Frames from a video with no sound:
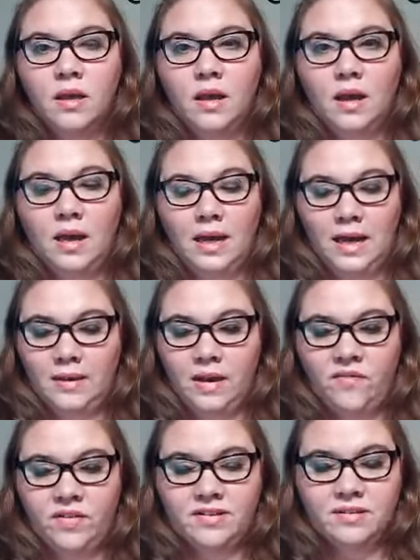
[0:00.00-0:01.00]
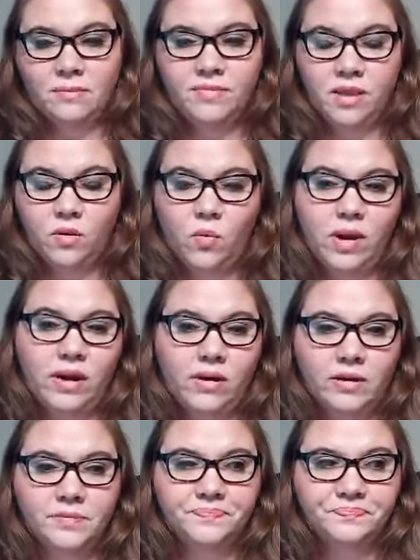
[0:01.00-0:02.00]
If it's something
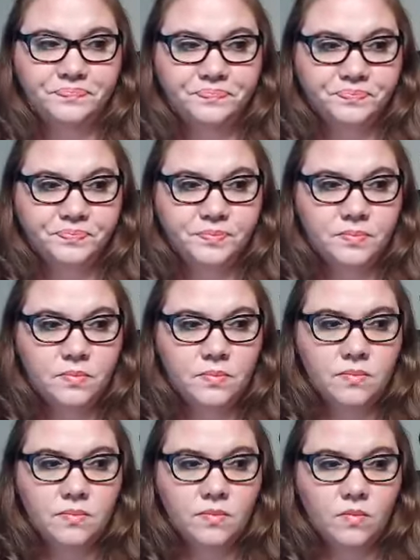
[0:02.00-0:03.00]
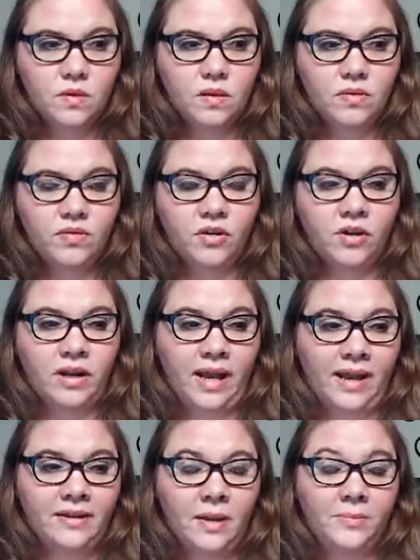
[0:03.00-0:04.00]
where they're going to
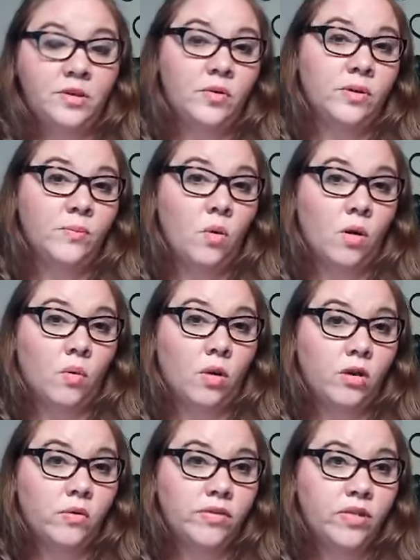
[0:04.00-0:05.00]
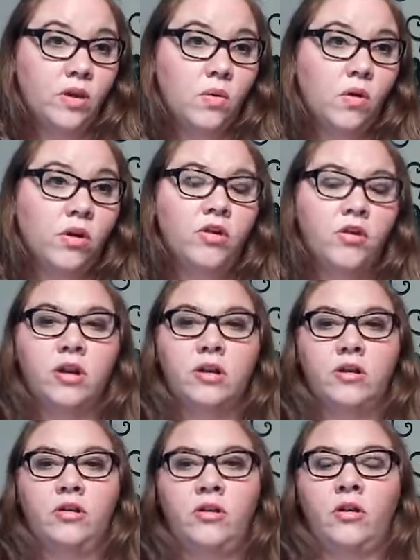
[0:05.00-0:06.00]
end up doing more work with you, or
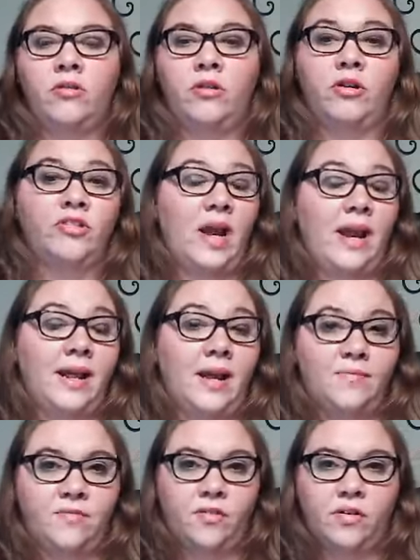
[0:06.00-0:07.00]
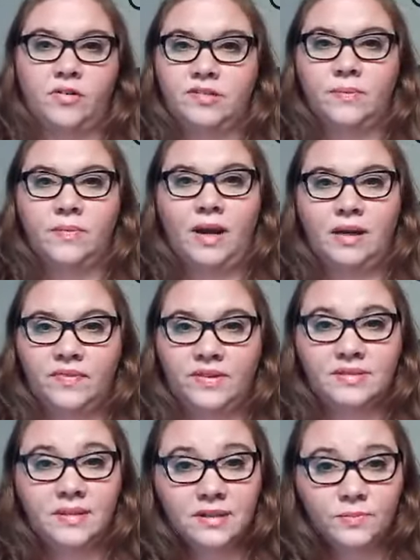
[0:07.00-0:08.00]
they're signing up for some kind of
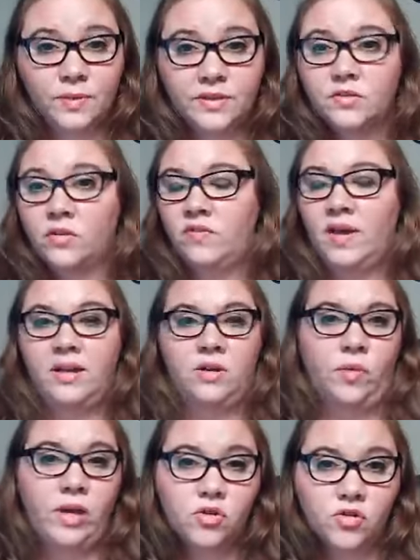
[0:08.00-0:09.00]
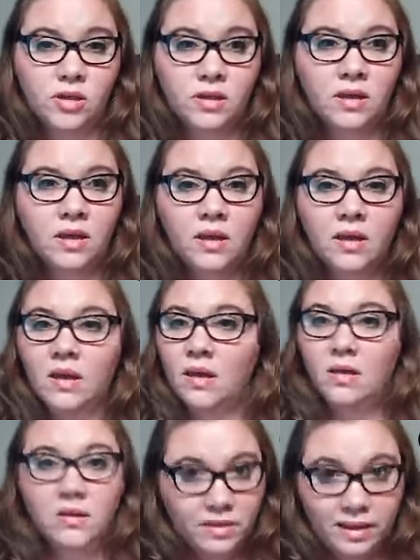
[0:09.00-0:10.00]
assessment or evaluation,
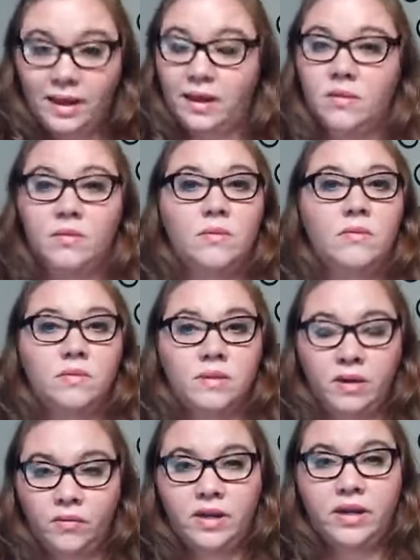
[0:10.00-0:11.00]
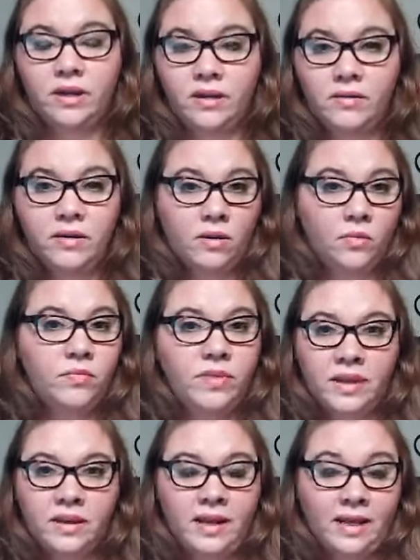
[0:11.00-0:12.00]
yeah, get ready to, they
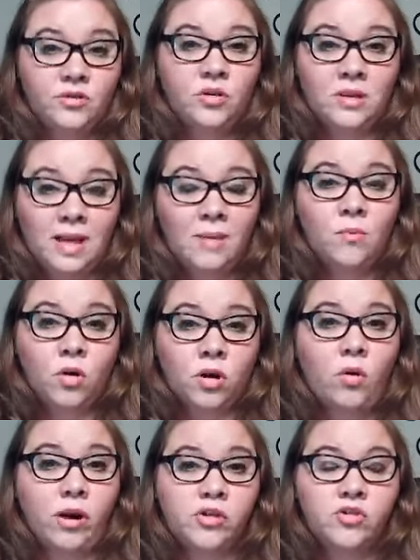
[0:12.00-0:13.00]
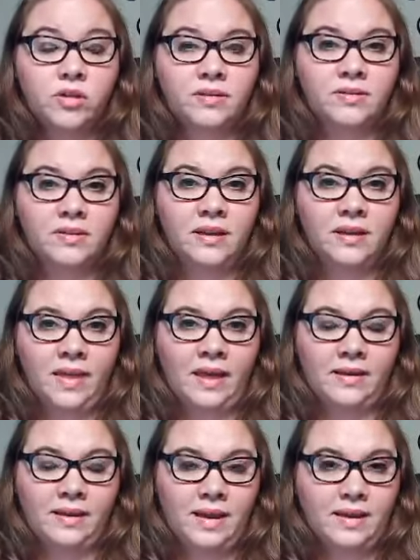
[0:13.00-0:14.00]
can answer a lot more questions in
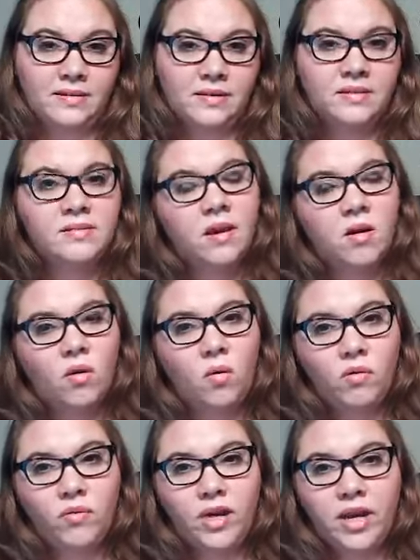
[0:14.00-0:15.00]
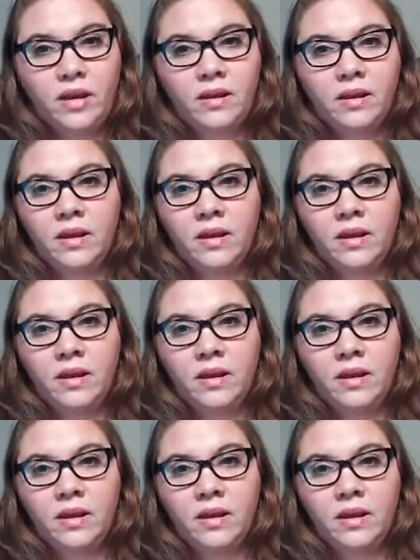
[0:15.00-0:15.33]
that case because they already